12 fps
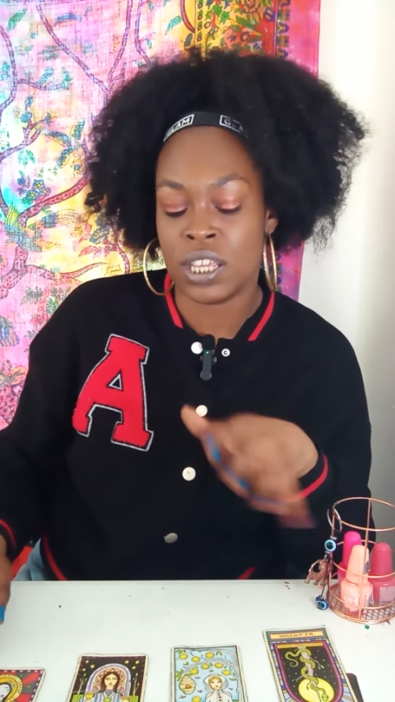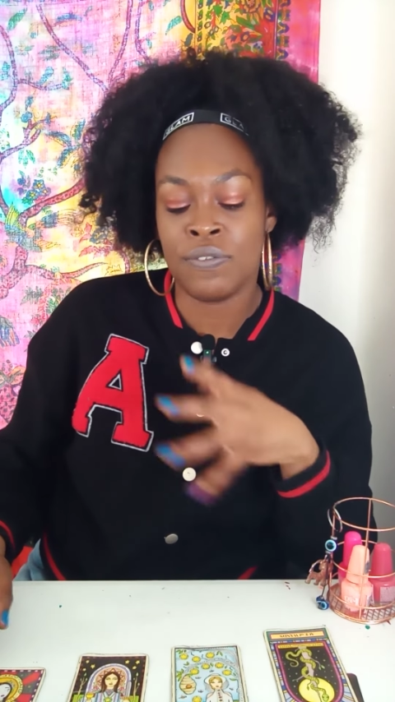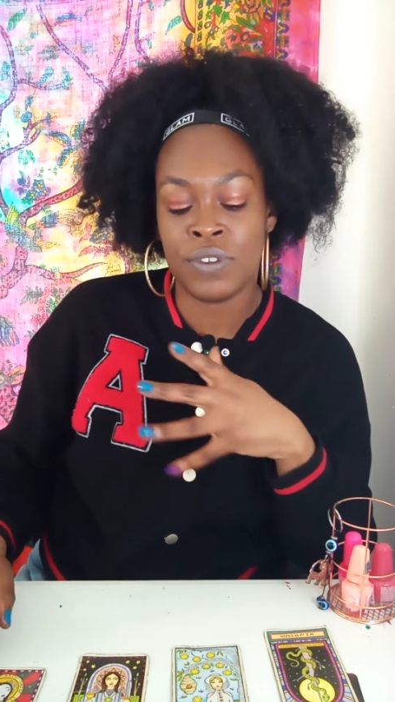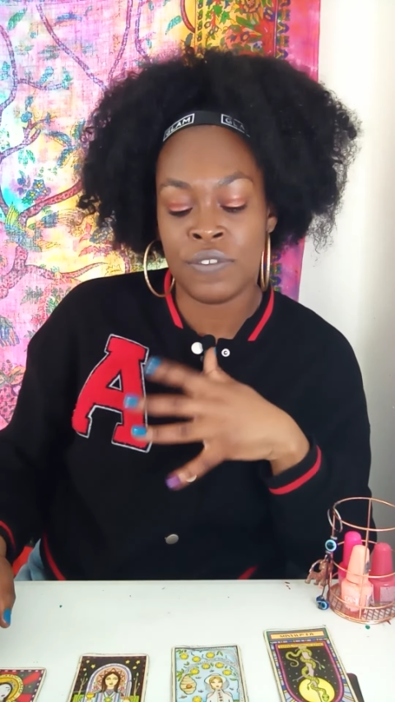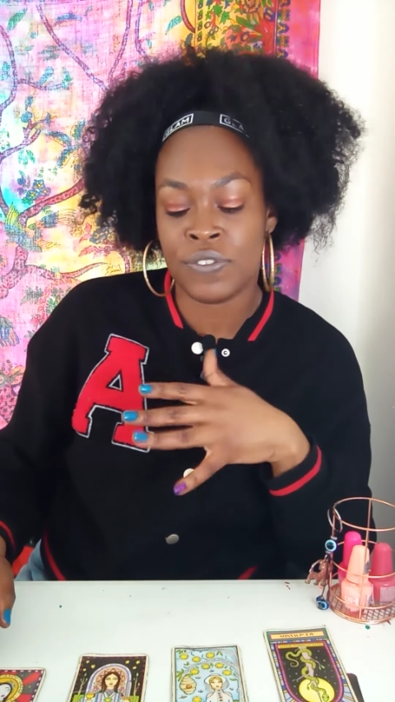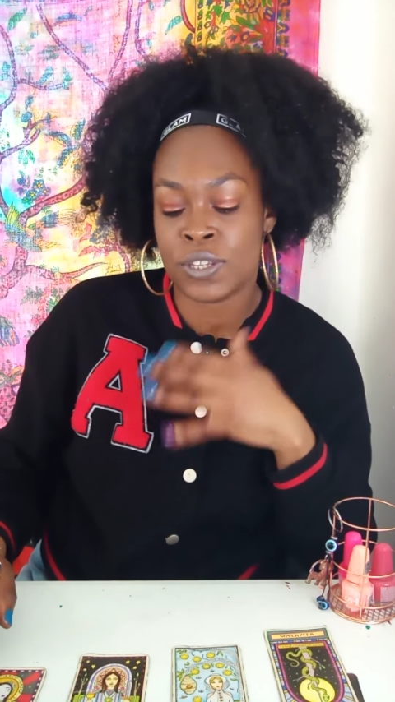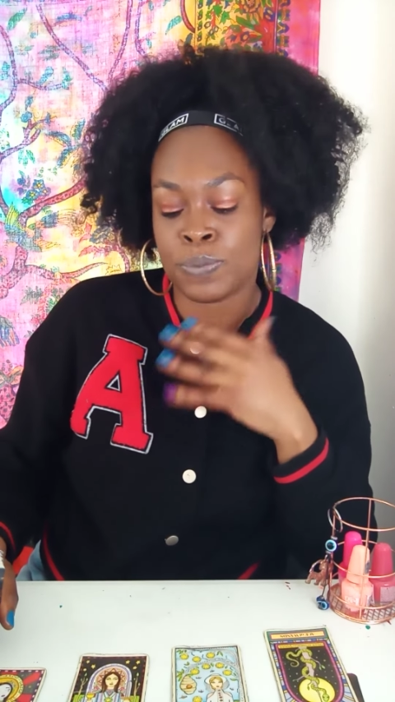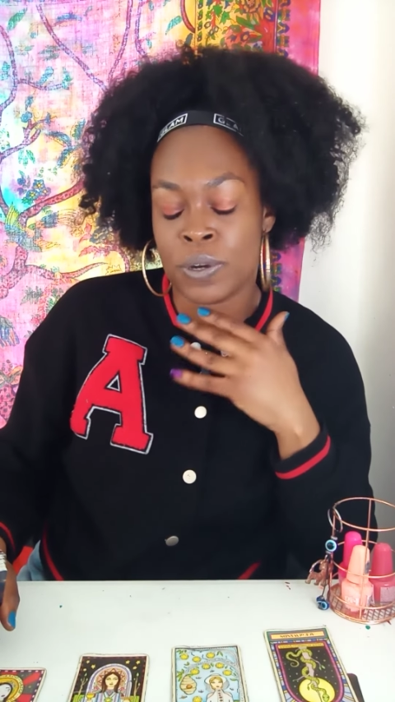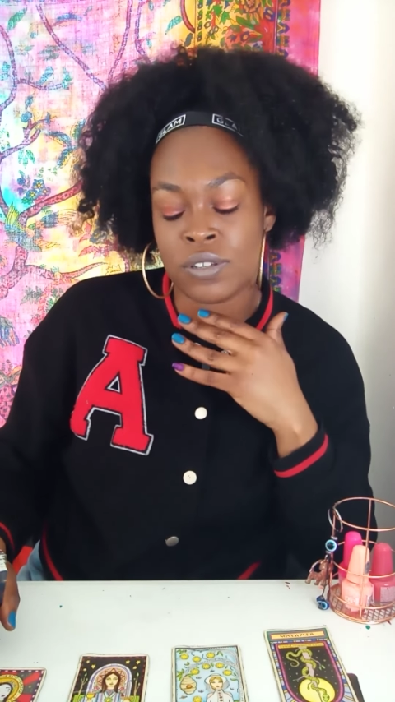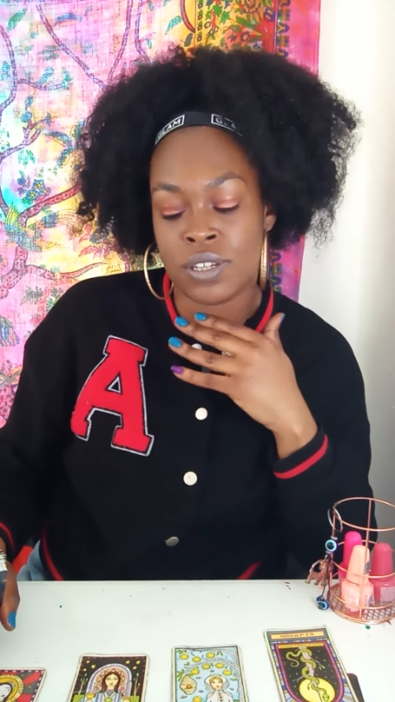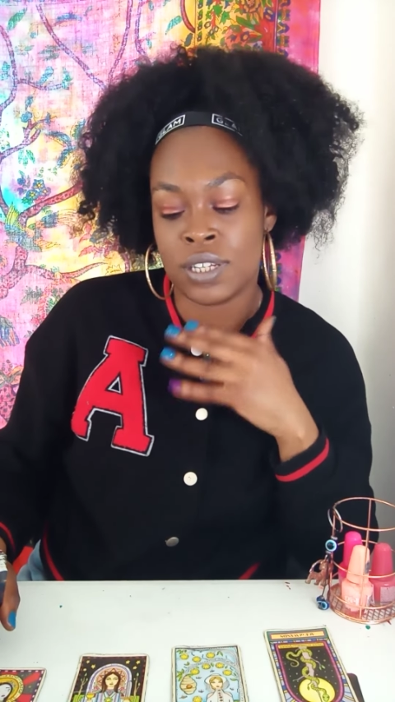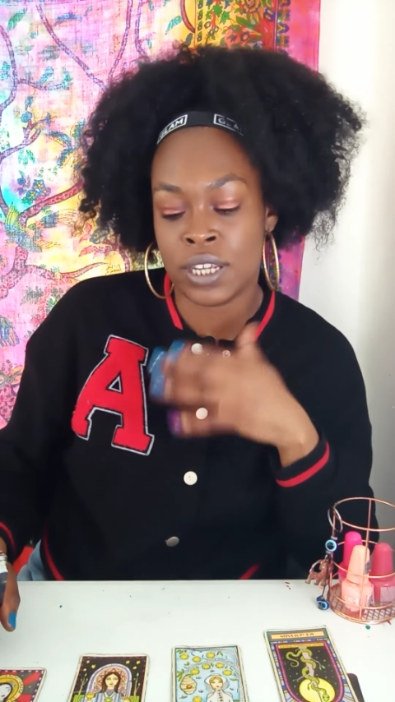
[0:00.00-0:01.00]
Even if this
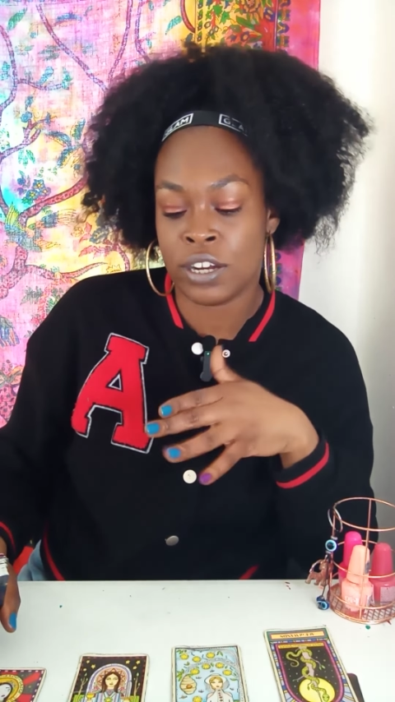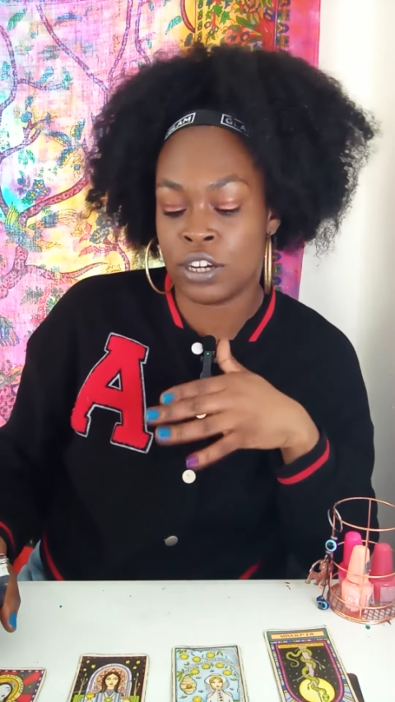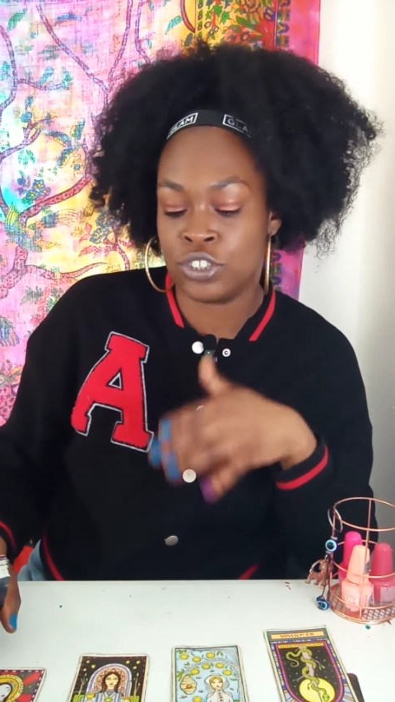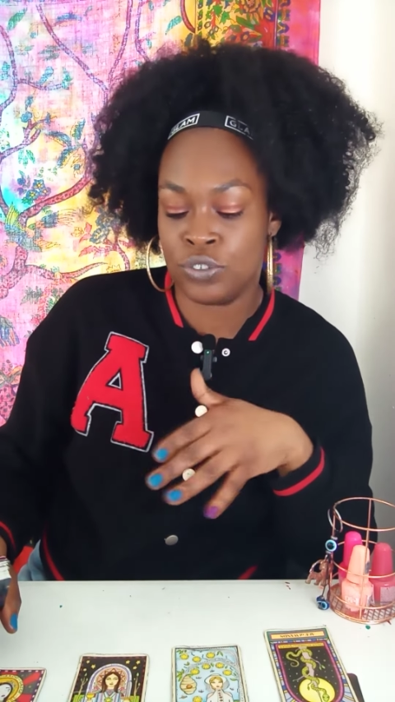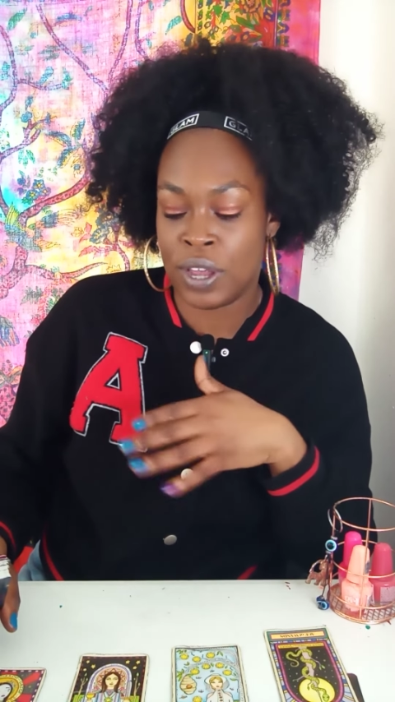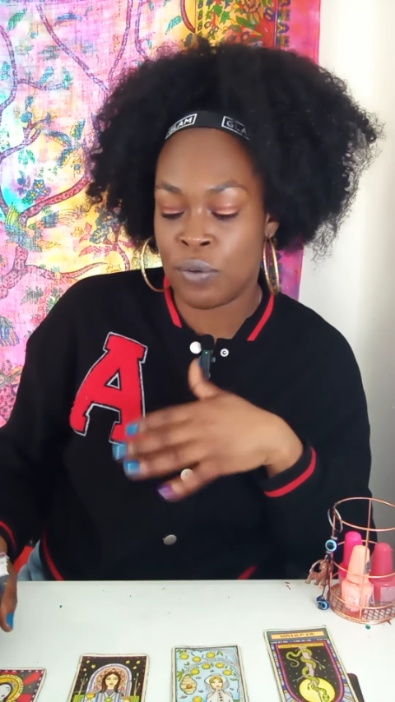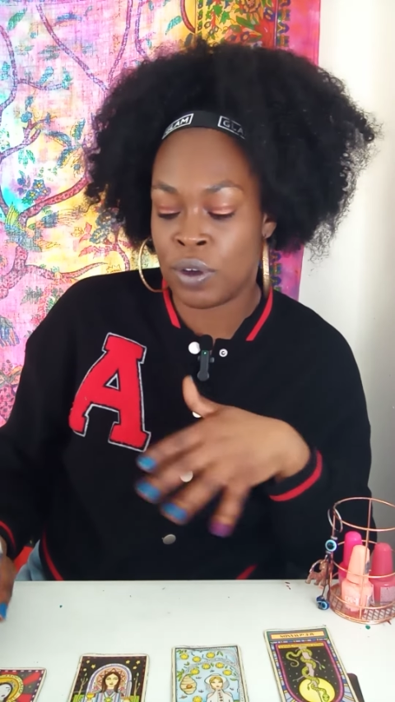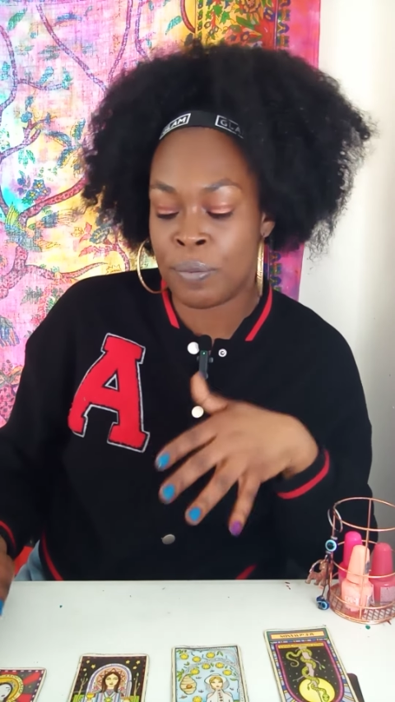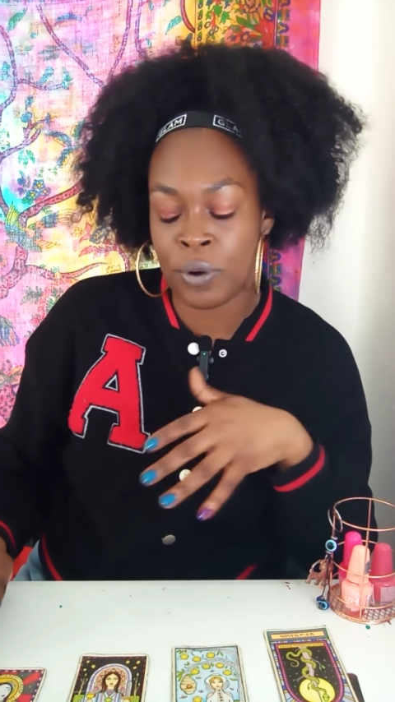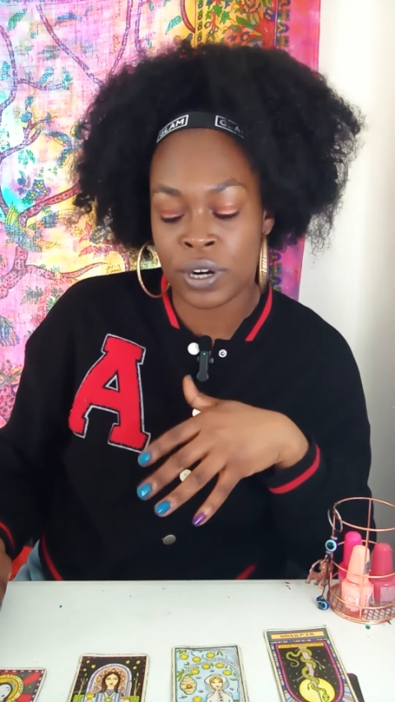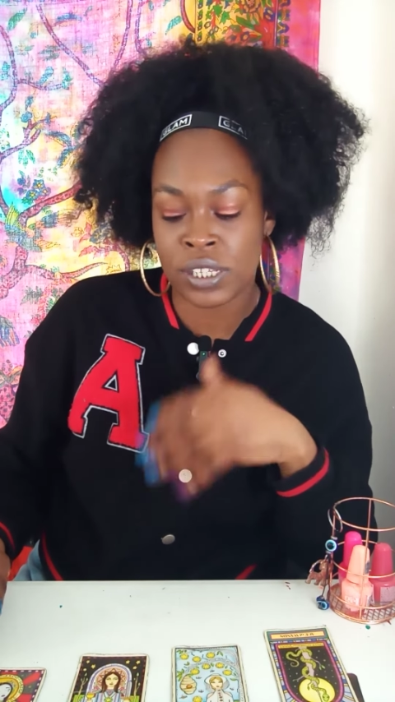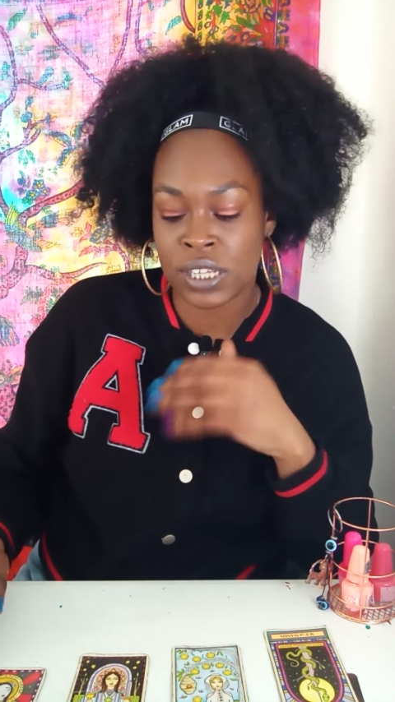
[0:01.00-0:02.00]
person did hurt you at one
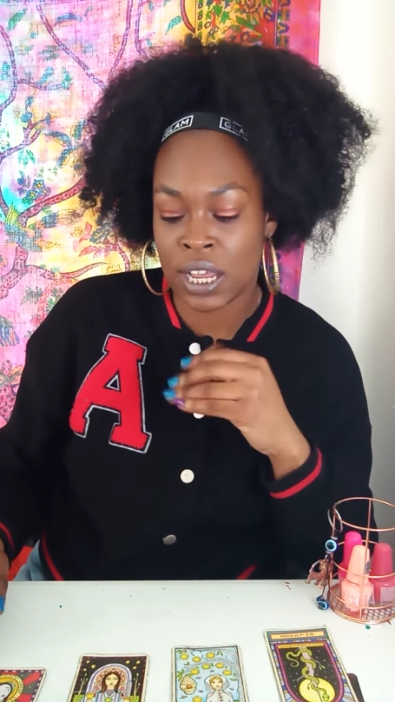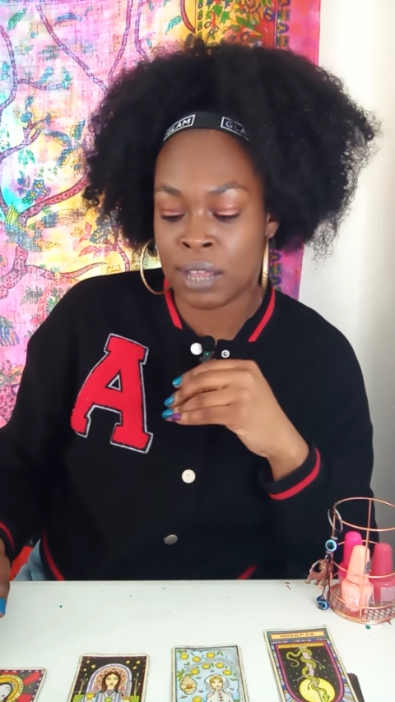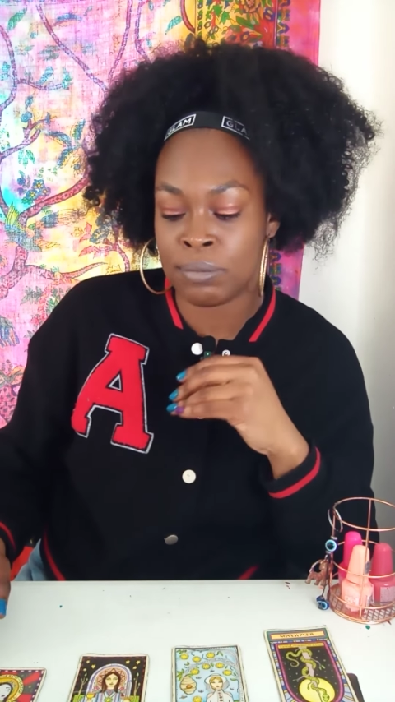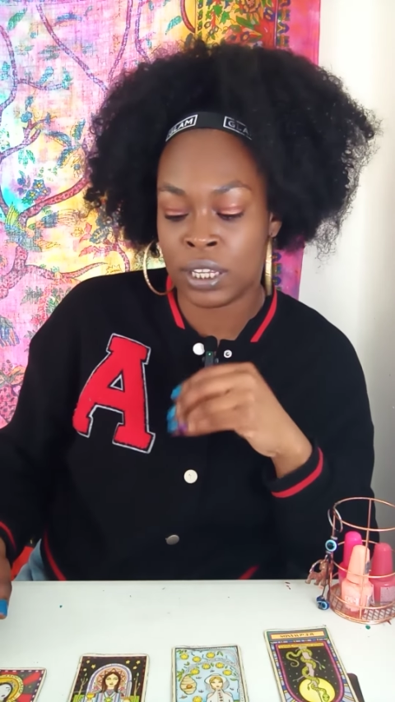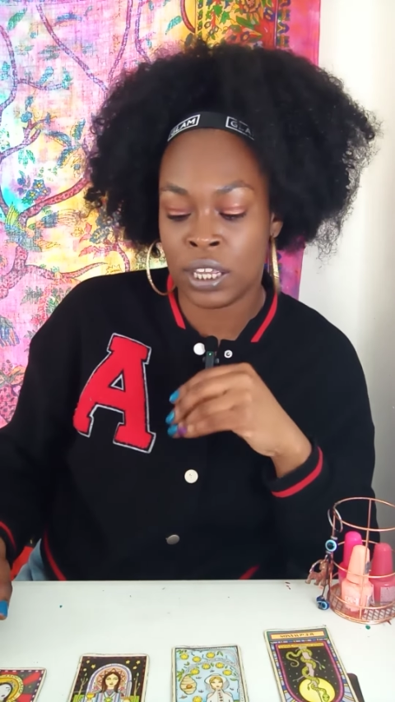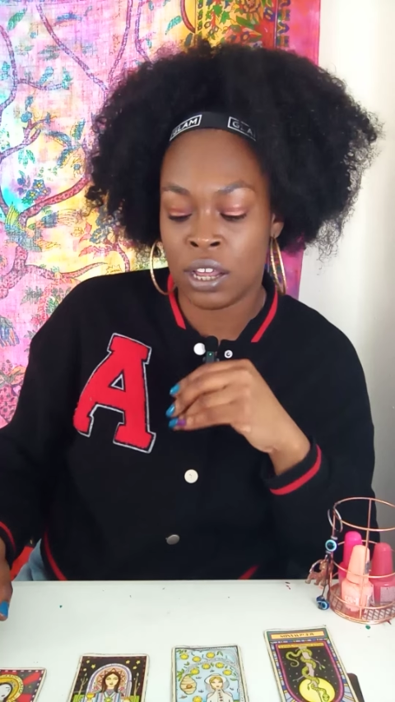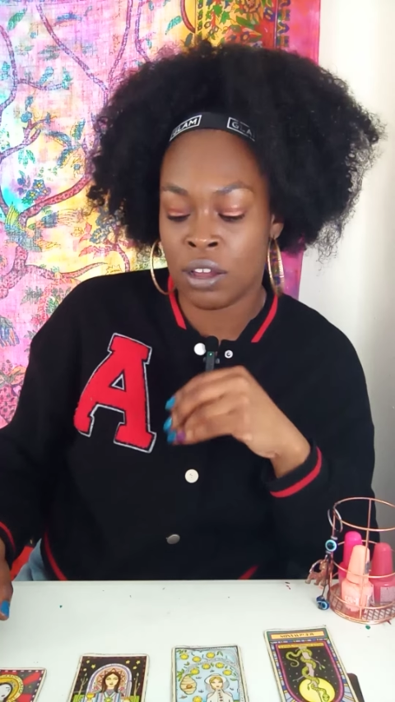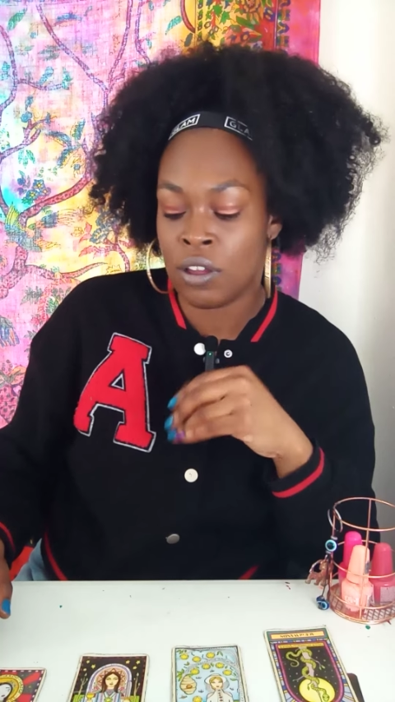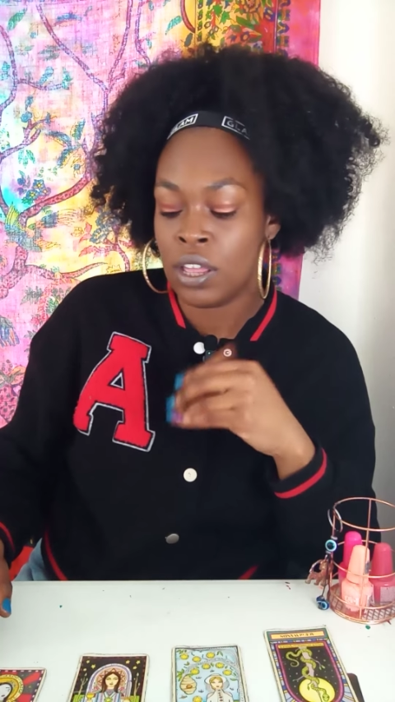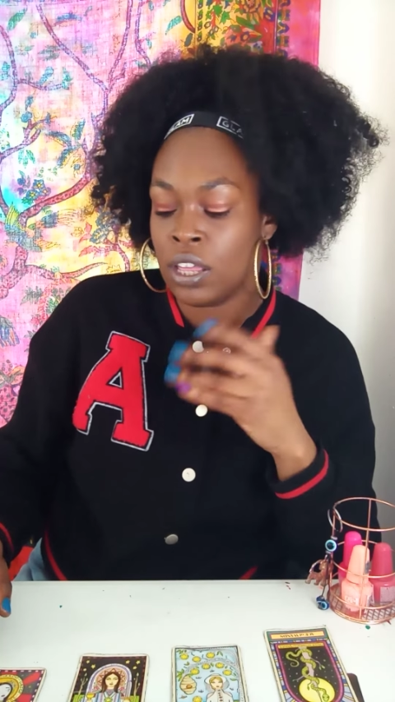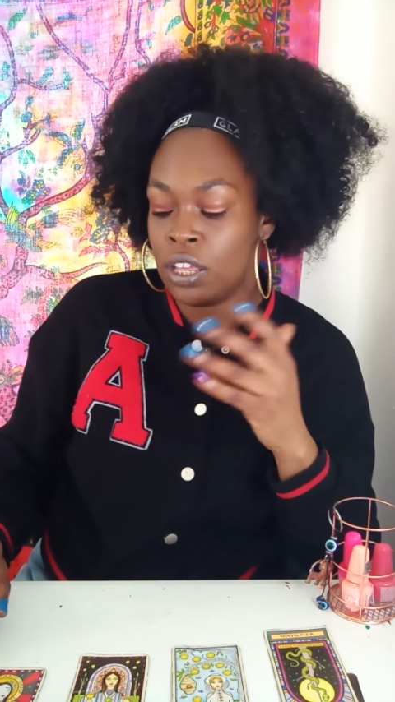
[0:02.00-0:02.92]
point in time, Leo,